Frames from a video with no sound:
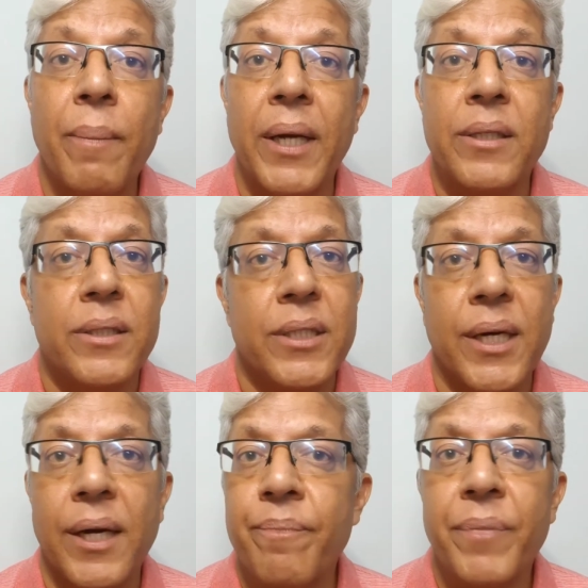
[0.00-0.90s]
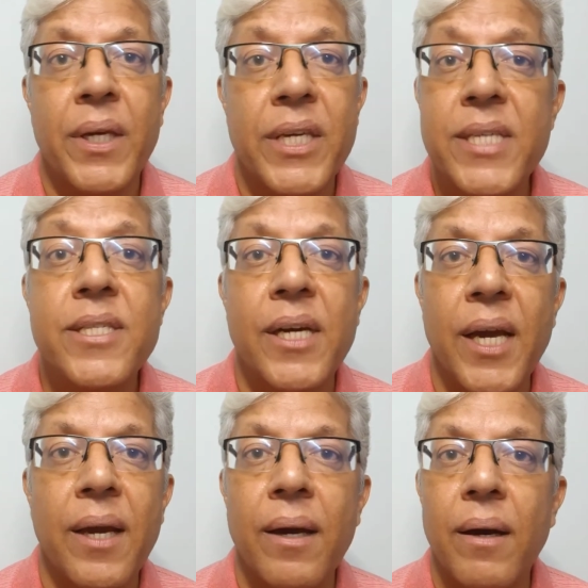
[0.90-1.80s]
But
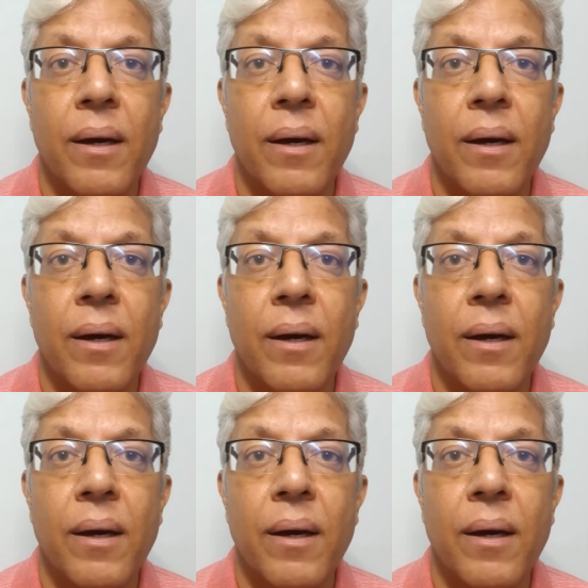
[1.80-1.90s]
yesterday,